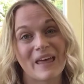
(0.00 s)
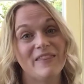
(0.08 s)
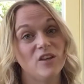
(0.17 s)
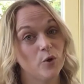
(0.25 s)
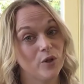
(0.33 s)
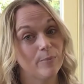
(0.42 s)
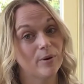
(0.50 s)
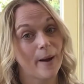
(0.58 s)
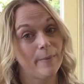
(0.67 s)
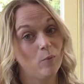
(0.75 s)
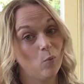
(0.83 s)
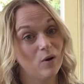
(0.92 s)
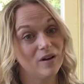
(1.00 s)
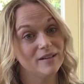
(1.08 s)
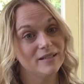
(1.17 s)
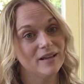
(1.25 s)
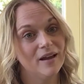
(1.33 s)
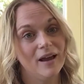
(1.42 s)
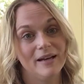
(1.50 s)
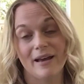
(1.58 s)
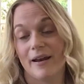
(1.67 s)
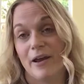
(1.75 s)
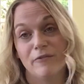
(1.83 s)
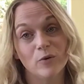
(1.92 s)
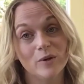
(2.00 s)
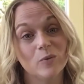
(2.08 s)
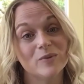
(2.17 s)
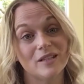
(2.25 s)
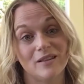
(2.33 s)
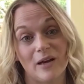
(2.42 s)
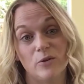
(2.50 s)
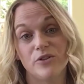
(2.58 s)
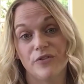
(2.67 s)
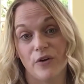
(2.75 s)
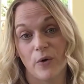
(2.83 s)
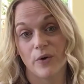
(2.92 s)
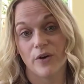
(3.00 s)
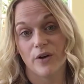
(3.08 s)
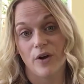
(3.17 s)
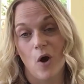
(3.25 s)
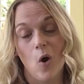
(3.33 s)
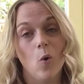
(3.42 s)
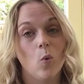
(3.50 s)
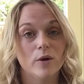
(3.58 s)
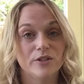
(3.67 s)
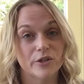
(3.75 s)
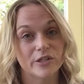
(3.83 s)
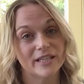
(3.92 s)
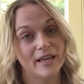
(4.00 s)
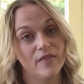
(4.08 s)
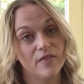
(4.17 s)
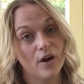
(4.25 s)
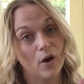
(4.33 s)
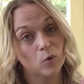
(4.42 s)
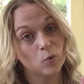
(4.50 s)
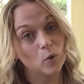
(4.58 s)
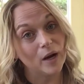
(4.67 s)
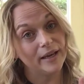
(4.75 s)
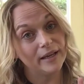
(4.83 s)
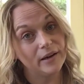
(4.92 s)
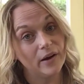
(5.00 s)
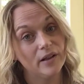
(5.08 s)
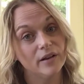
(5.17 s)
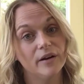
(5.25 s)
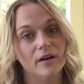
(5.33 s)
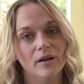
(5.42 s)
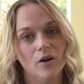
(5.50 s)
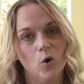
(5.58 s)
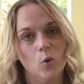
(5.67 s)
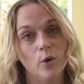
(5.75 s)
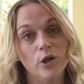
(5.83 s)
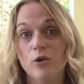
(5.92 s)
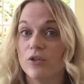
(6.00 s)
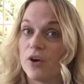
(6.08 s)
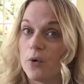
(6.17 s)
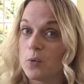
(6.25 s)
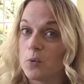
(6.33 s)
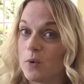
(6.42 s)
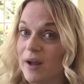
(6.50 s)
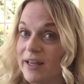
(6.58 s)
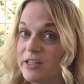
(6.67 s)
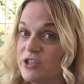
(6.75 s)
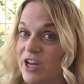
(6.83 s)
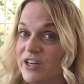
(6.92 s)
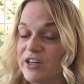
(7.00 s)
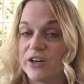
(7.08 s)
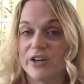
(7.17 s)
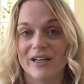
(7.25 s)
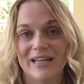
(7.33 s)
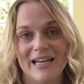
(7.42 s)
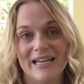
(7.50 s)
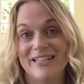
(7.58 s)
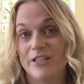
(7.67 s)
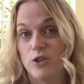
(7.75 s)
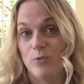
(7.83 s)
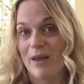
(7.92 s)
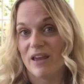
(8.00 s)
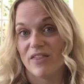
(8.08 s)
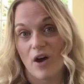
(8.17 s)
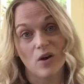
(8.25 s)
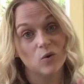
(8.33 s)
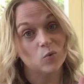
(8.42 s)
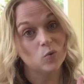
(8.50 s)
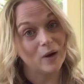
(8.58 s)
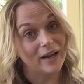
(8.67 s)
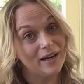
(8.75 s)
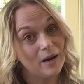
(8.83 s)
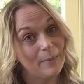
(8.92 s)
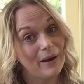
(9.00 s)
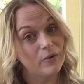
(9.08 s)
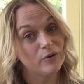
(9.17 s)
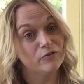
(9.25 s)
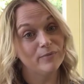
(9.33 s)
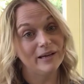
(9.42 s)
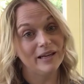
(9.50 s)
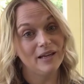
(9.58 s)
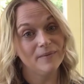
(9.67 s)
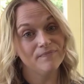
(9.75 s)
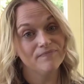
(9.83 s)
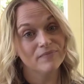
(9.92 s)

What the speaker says: The only problem was, not everyone was allowed to vote. Was your skin the right color? Were you the right gender? Did you make the right amount of money?